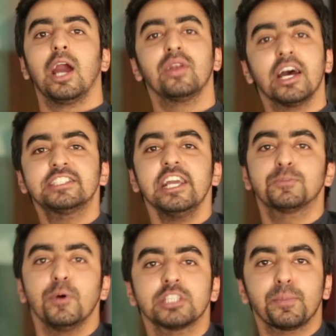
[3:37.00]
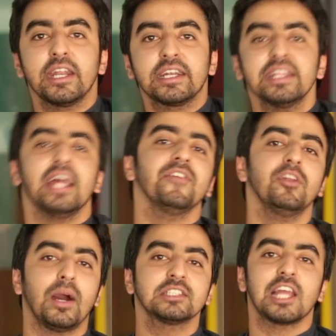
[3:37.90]
Now, industry experts are predicting that
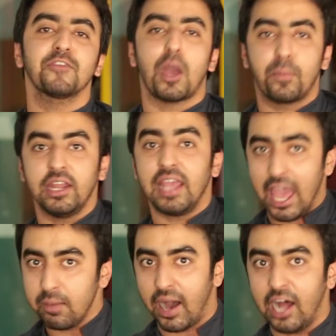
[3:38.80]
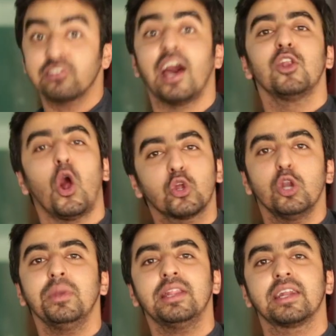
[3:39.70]
even months like February and March are not
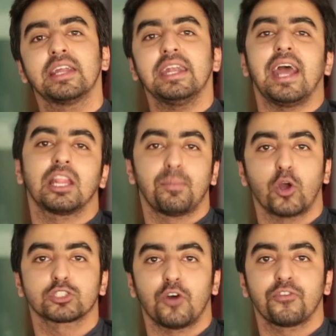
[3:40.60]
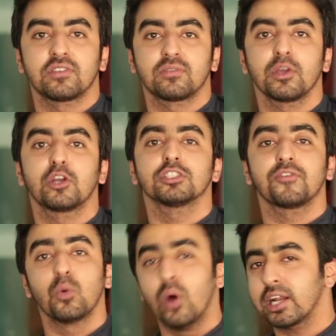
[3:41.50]
going to be that great at the box office because
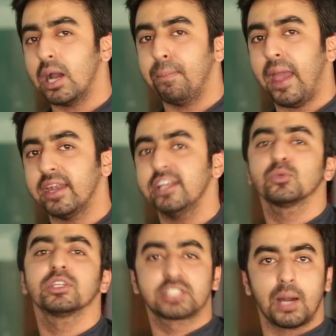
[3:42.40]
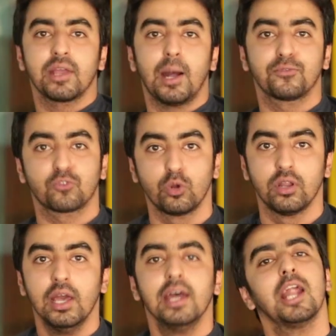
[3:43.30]
of the World Cup madness which is coming up
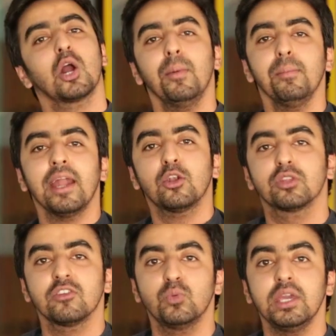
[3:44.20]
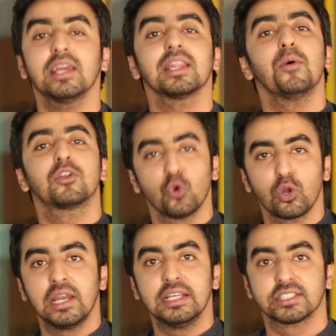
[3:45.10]
soon. Now, coming back to this week, there were
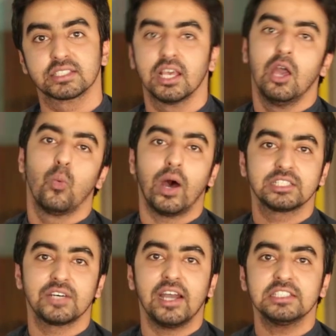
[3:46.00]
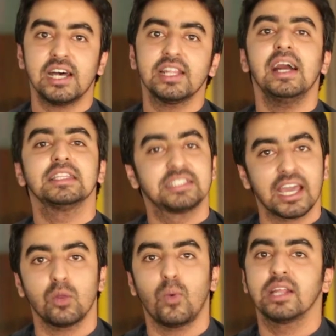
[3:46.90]
two releases. One is Hawaizaada and the
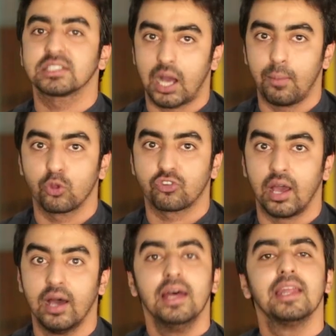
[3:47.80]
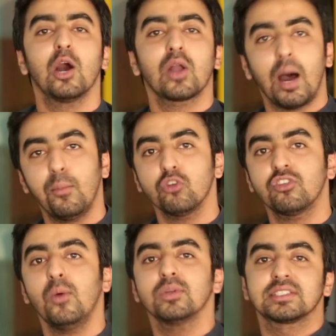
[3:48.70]
second one is Khamoshiyan. Now,
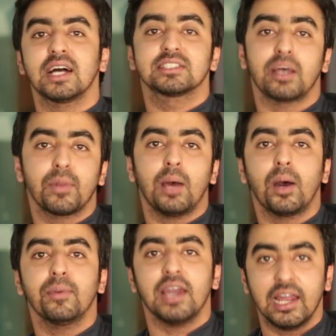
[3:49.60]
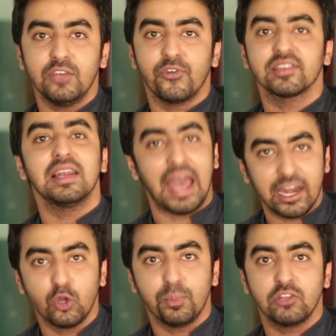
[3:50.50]
Khamoshiyan, which stars Sapna Pabbi, Ali Fazal
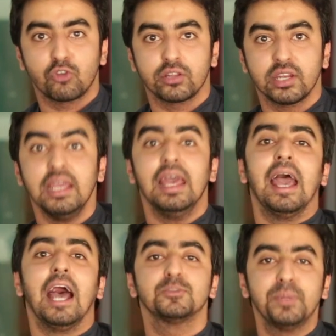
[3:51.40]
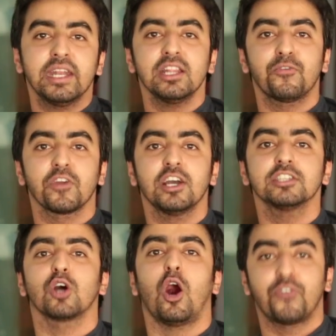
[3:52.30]
and Gurmeet Choudhary, has beaten the
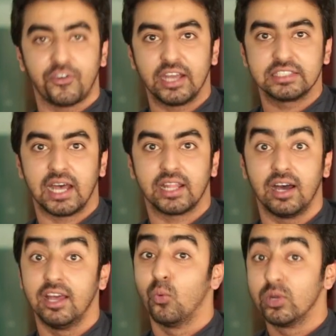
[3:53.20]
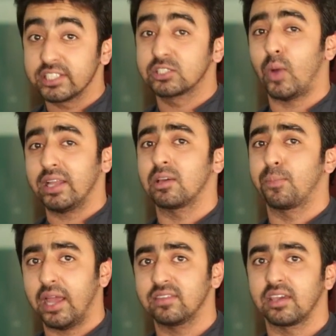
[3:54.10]
figures of Hawaizaada, which is quite
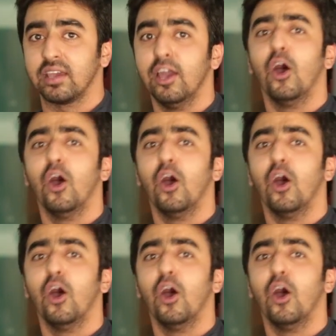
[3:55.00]
surprising.